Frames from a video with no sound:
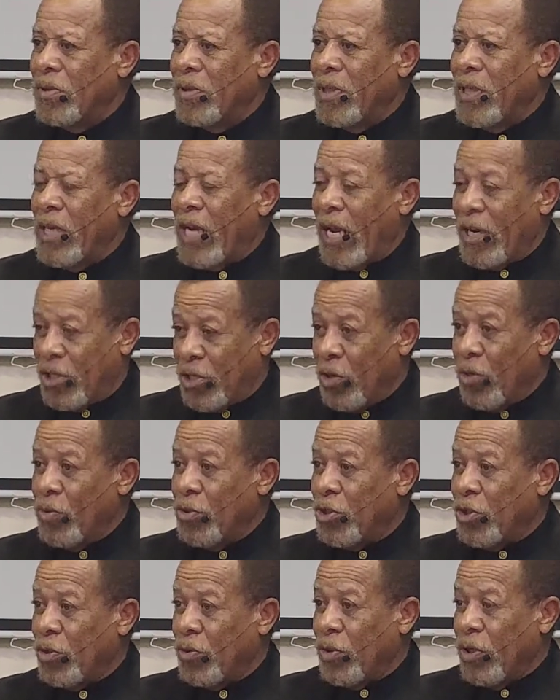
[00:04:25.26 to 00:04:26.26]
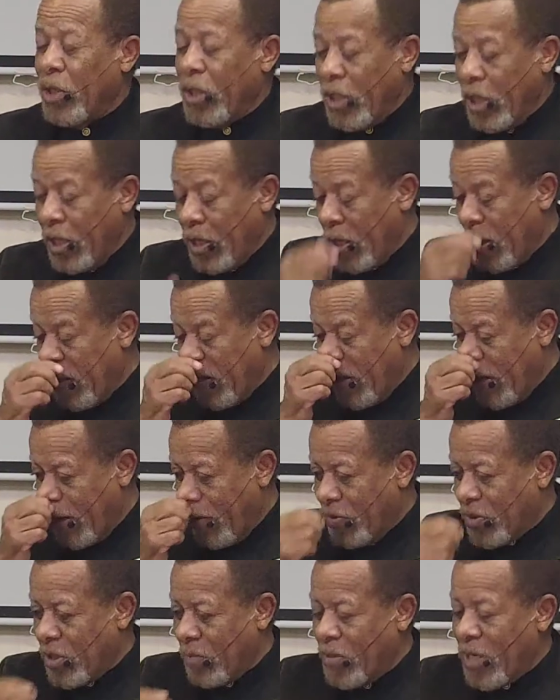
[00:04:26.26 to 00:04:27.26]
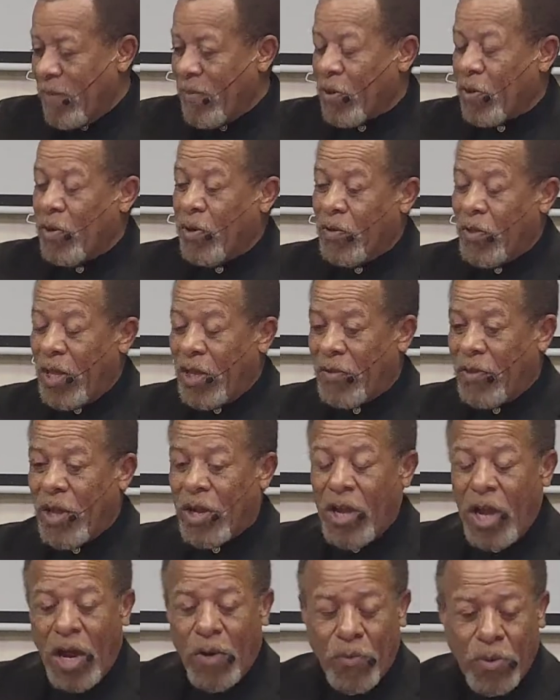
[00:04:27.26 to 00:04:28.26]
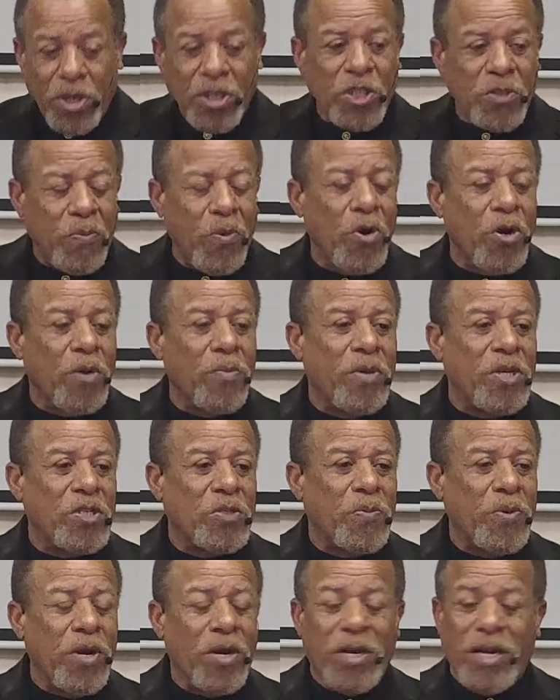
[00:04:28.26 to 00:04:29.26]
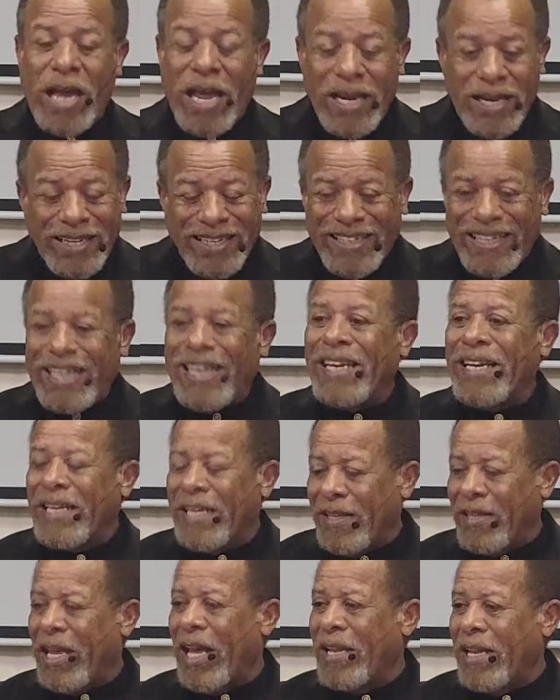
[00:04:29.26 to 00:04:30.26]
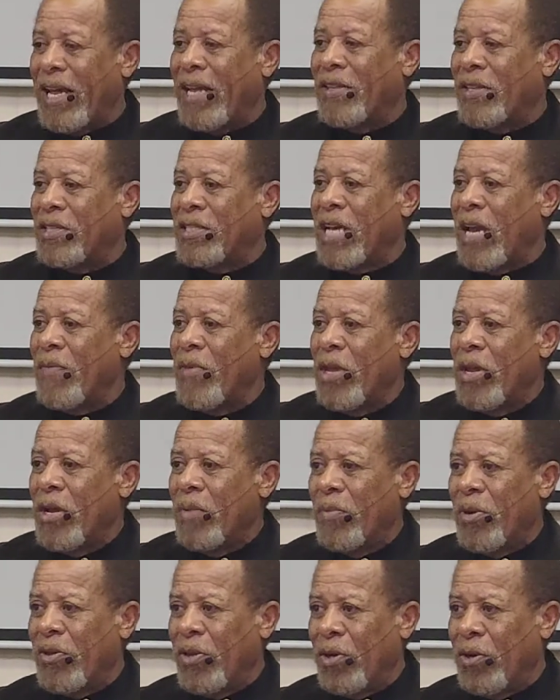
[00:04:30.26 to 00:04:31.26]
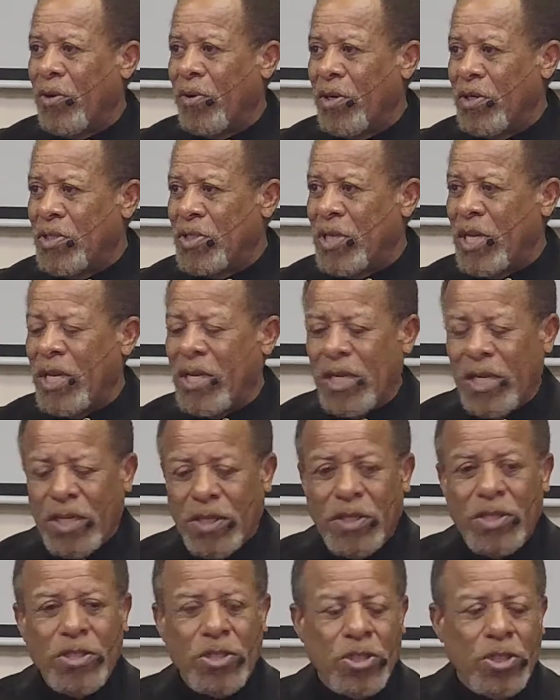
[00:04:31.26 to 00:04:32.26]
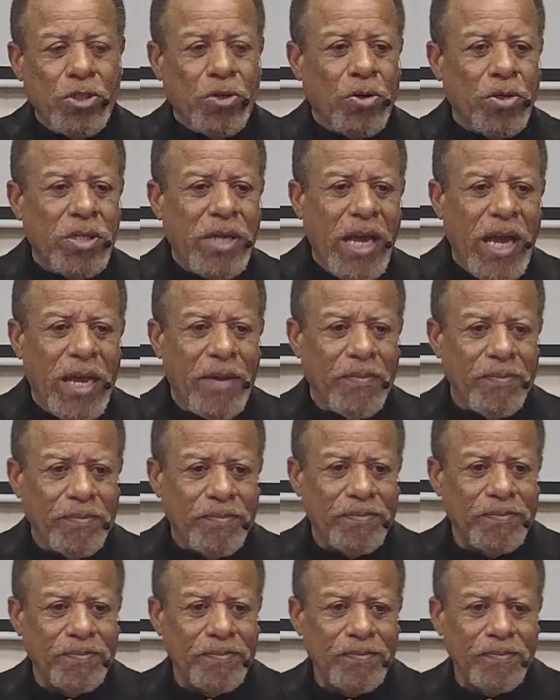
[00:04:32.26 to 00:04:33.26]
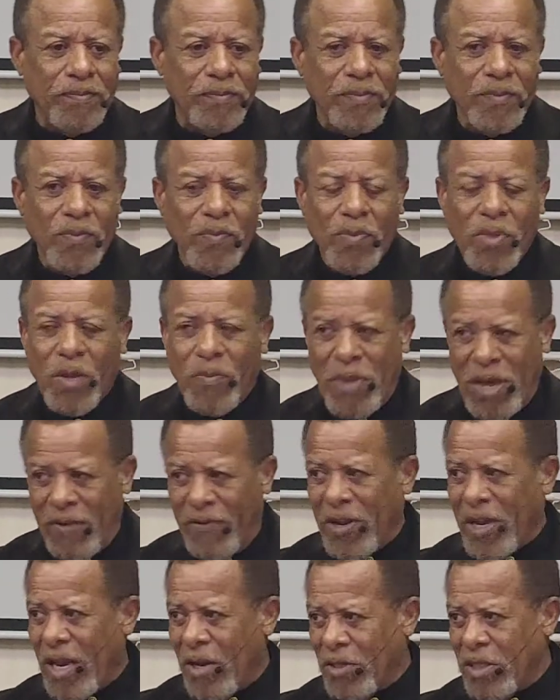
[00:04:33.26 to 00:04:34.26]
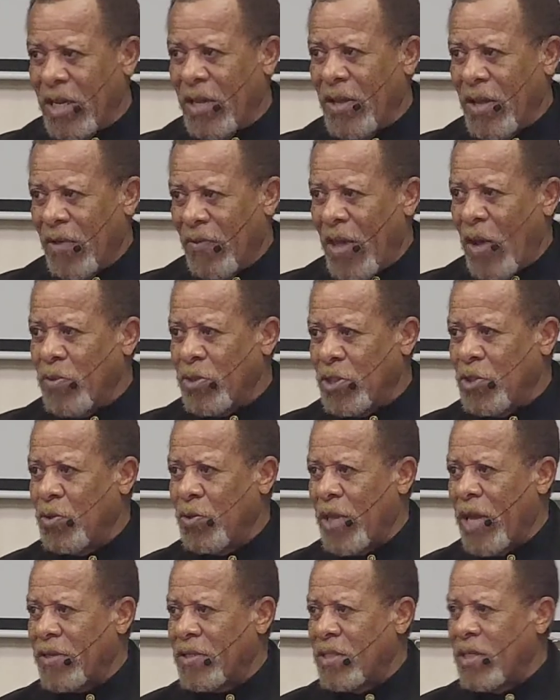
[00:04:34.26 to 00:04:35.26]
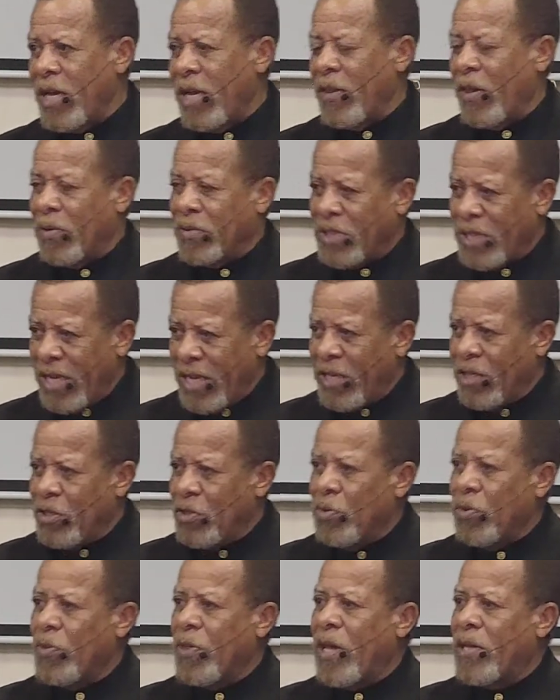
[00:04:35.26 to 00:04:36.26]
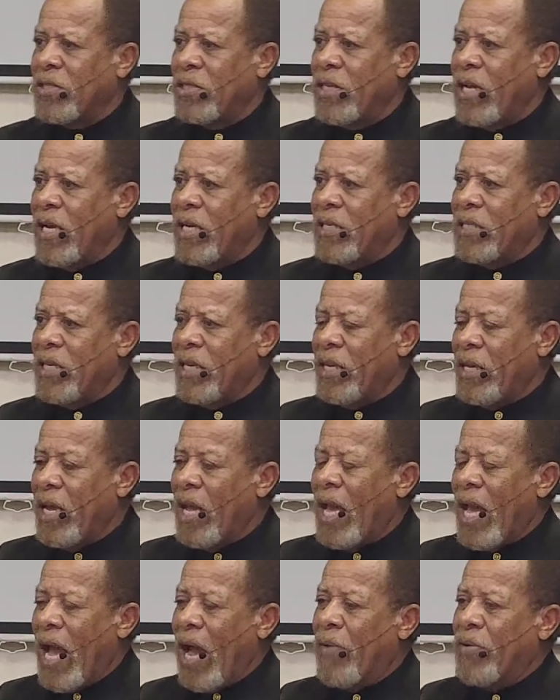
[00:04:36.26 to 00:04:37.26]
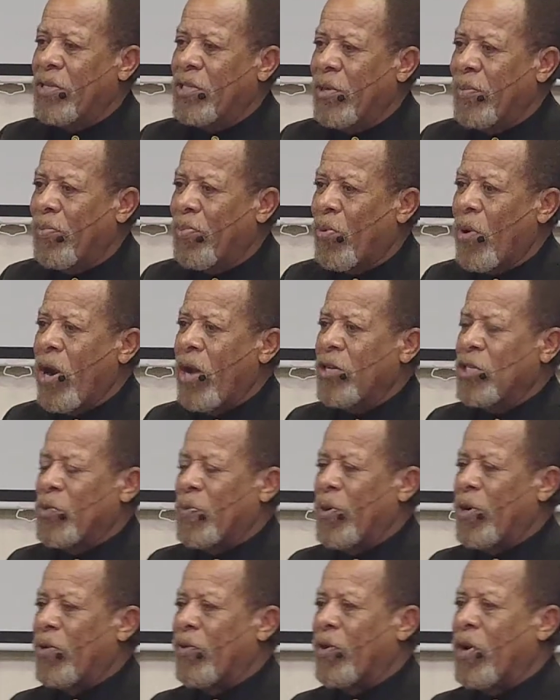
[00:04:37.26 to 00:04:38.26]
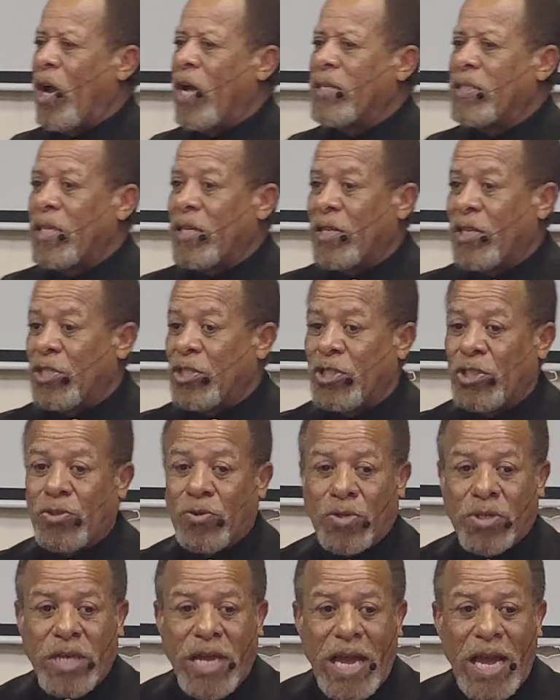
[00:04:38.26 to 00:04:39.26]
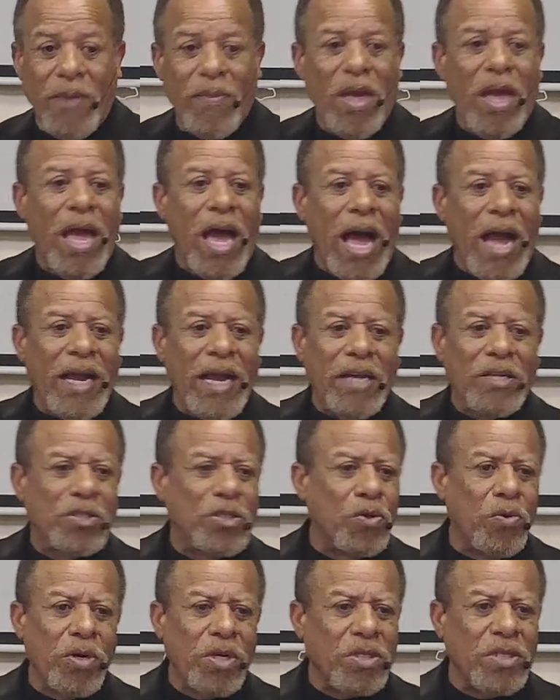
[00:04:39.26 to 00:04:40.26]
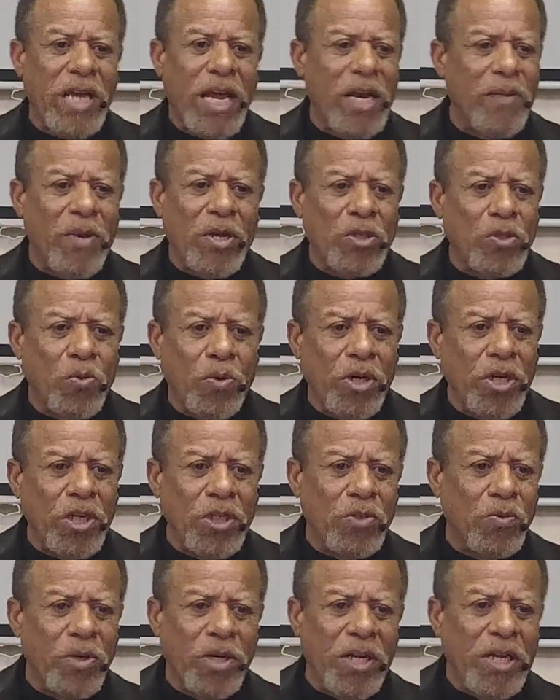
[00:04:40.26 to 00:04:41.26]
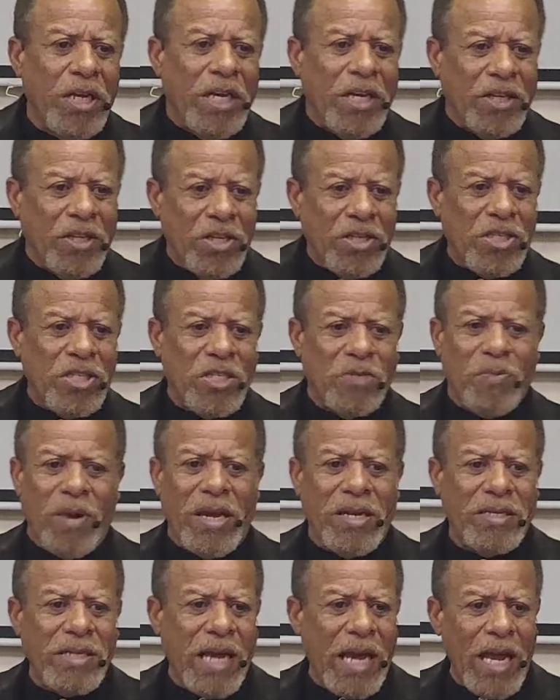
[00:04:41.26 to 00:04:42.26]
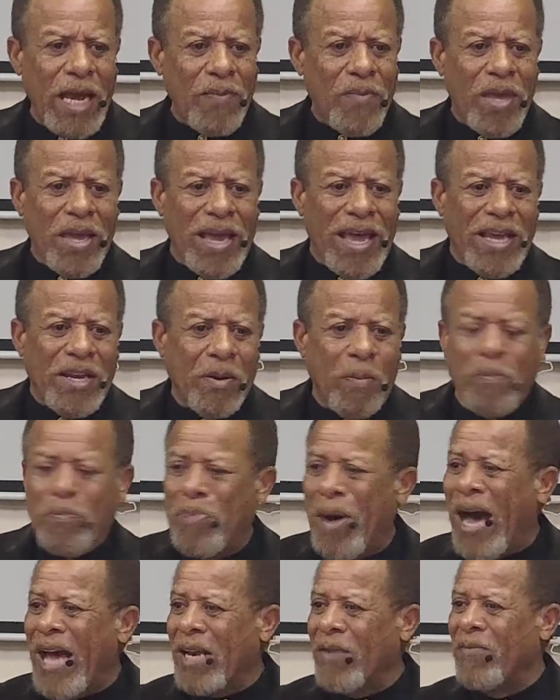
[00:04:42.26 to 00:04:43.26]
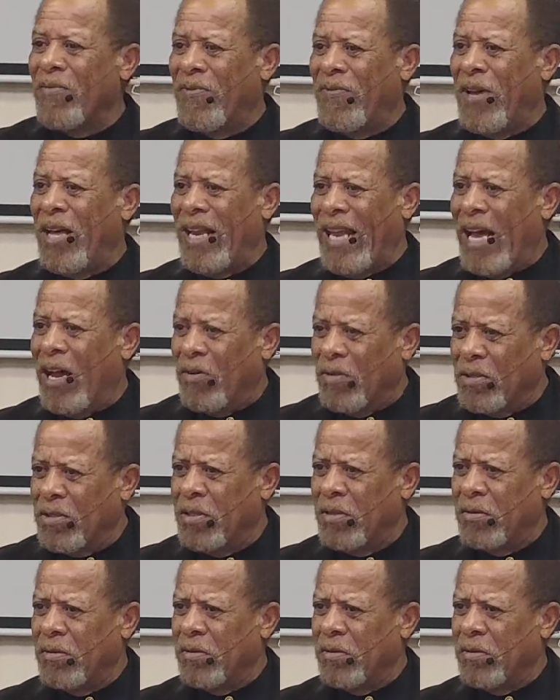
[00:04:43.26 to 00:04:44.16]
And I told you, it was some time ago that God really spoke in my spirit, and I didn't get it at the time, but the Lord said, this is your time. Matter of fact, I'll tell you, that was 2009. That was the end of 2019. I was in prayer. The Spirit of God said, this is your time. I got so excited about 2020. This is my time. And the bottom fell out.